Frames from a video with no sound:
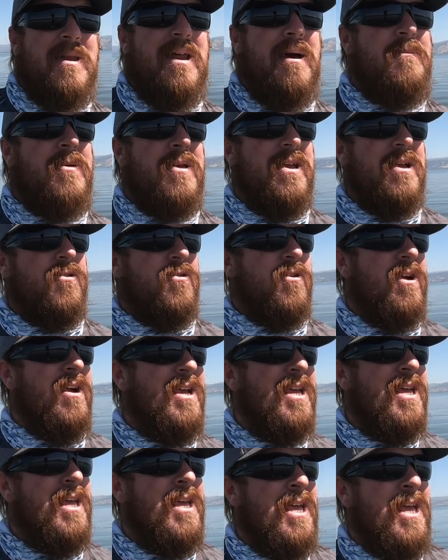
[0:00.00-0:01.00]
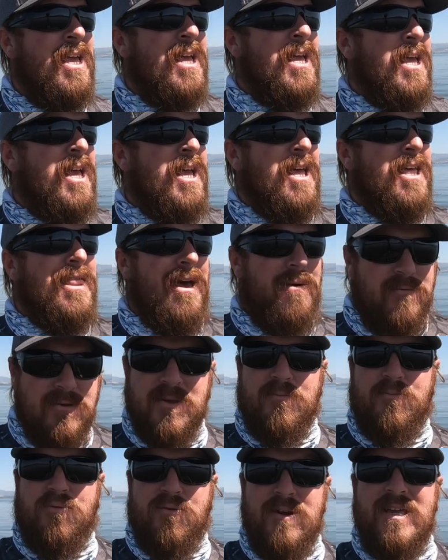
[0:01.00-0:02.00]
up here. That was a
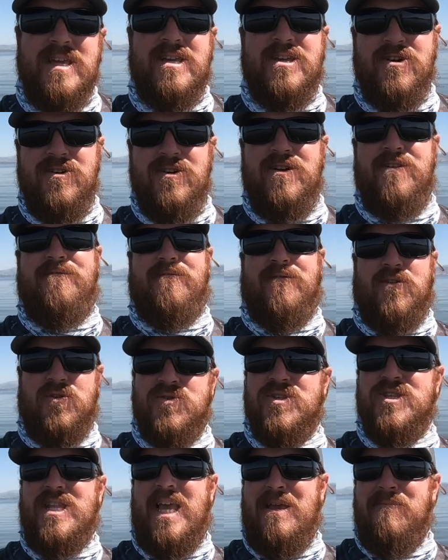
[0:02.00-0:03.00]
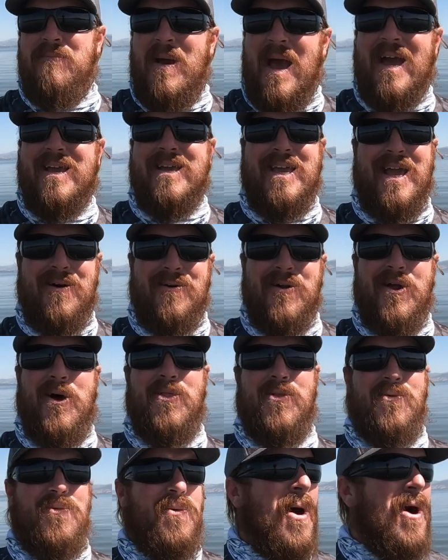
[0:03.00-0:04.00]
pretty good first day back out on
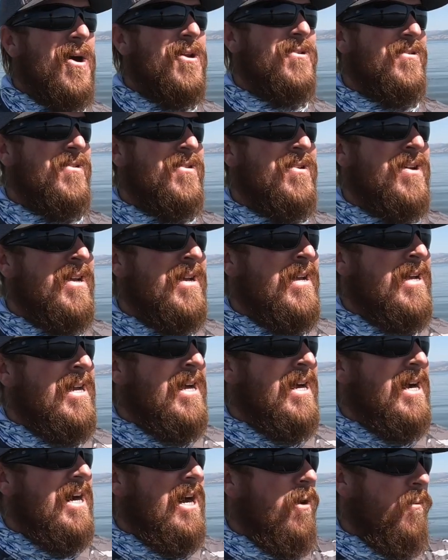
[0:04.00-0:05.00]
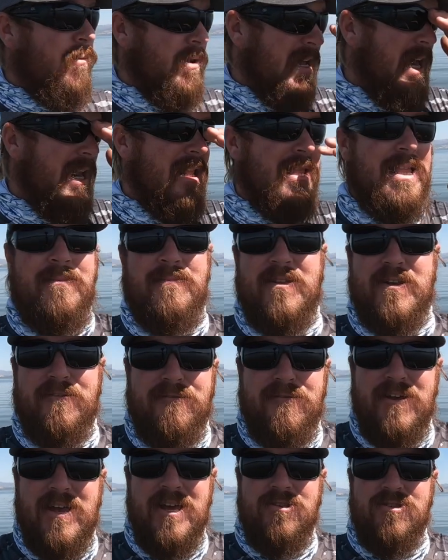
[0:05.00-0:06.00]
the water. We got a limit of
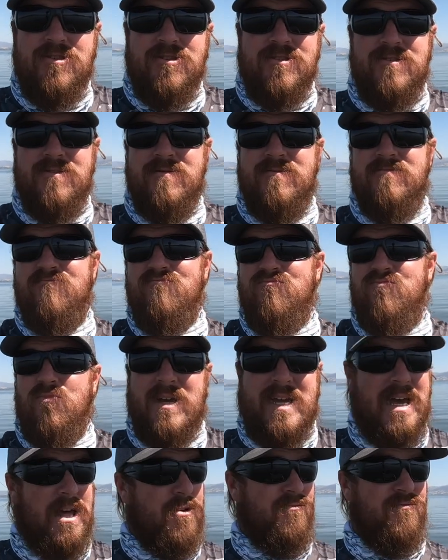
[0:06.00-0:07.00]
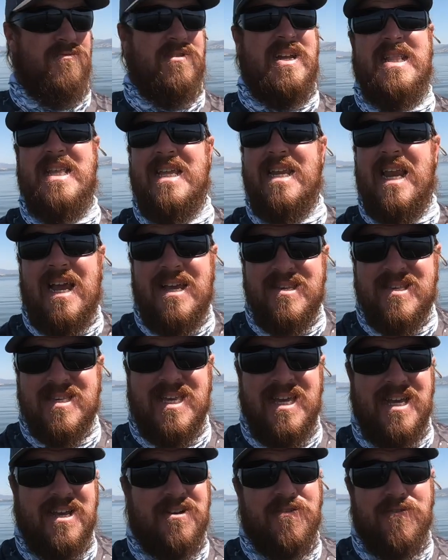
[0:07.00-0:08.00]
fish, we got a really nice
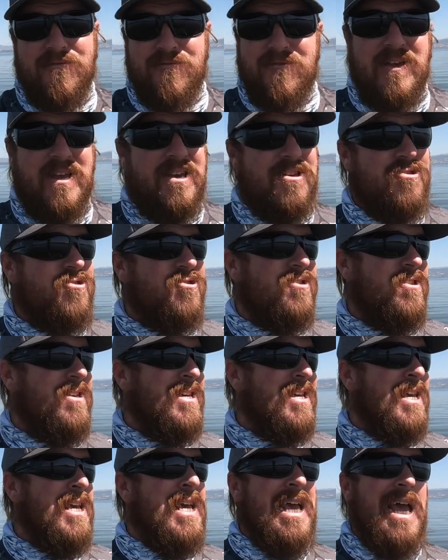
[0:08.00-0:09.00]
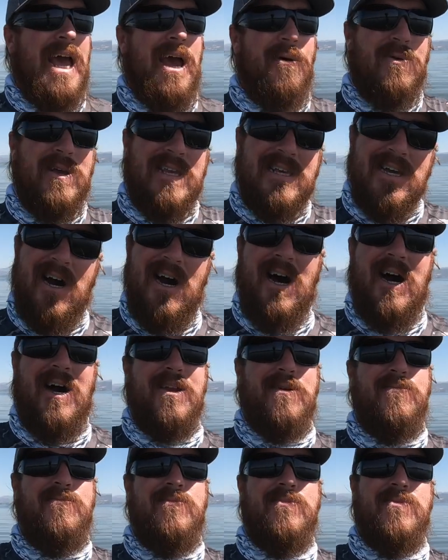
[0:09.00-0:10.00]
kicker fish, and we caught
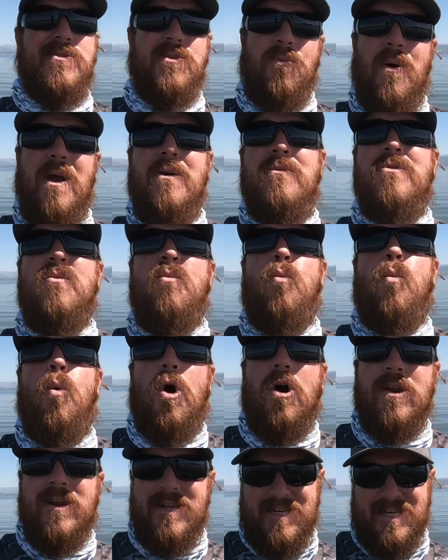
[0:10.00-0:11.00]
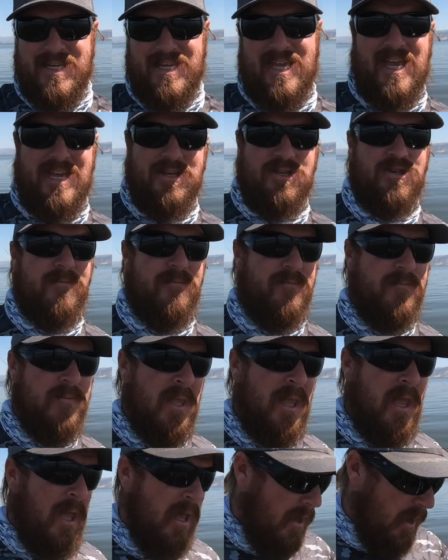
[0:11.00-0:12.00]
them the way we wanted to catch them.
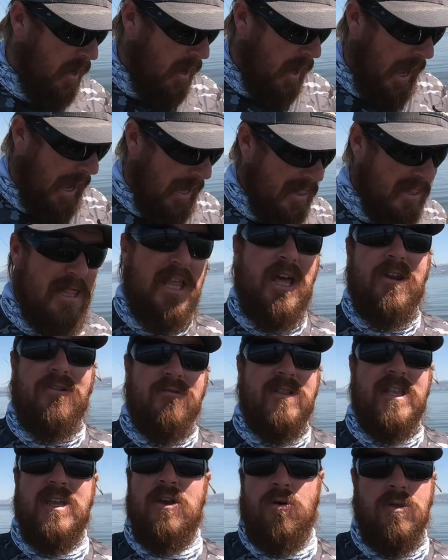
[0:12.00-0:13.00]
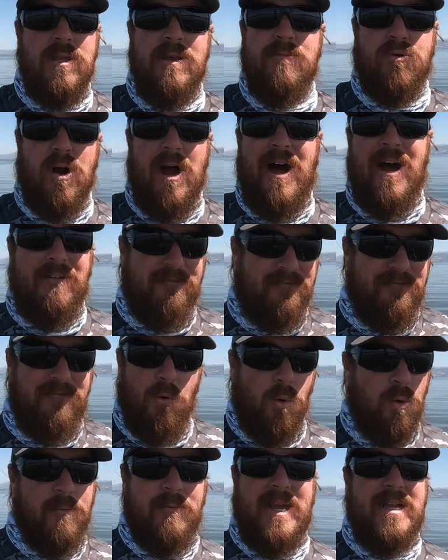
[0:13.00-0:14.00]
I literally only brought
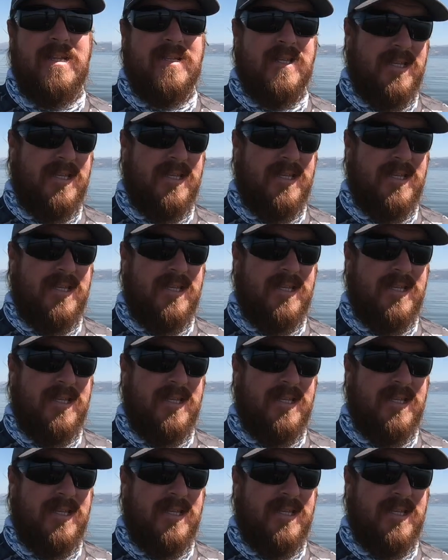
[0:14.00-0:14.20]
4 baits